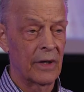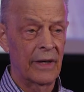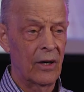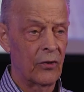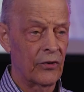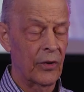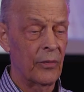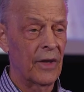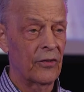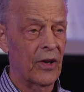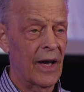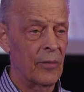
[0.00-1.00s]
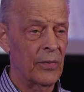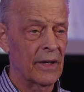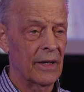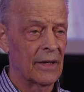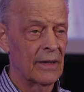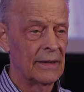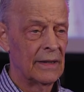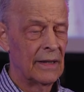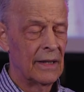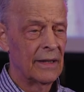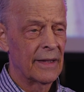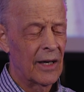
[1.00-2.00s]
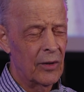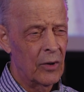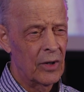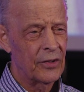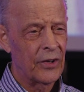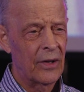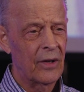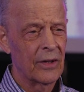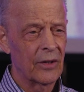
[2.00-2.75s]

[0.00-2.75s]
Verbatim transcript: right now something's happening, then I want to tell